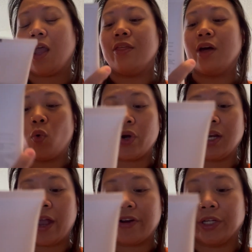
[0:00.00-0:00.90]
the
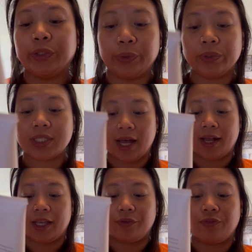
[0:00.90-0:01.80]
Ordinary
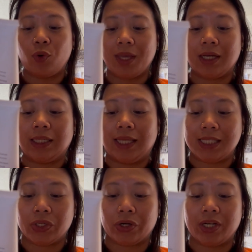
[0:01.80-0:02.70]
Glucoside Foaming
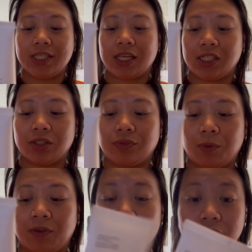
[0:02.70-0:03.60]
Cleanser. This is a gentle
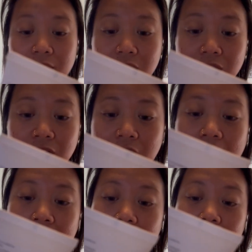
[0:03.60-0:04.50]
foaming facial cleanser.
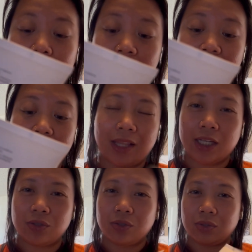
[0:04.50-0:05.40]
This I
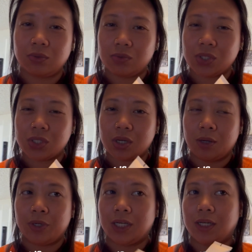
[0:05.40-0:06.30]
like to use
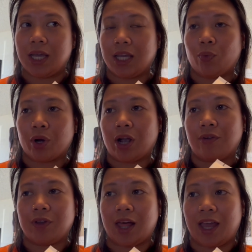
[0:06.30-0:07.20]
on a day where I
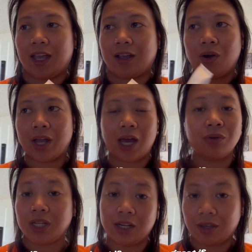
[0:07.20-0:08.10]
feel like, okay, I don't
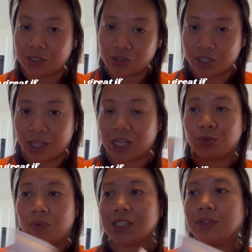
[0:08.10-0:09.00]
need anything extra. Like I just
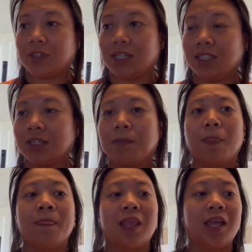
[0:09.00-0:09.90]
want to wash my face,
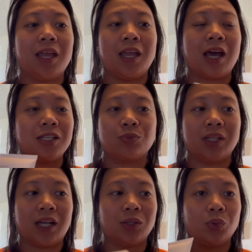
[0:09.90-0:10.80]
and I just want
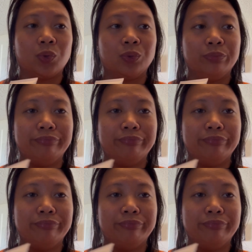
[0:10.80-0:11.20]
like a little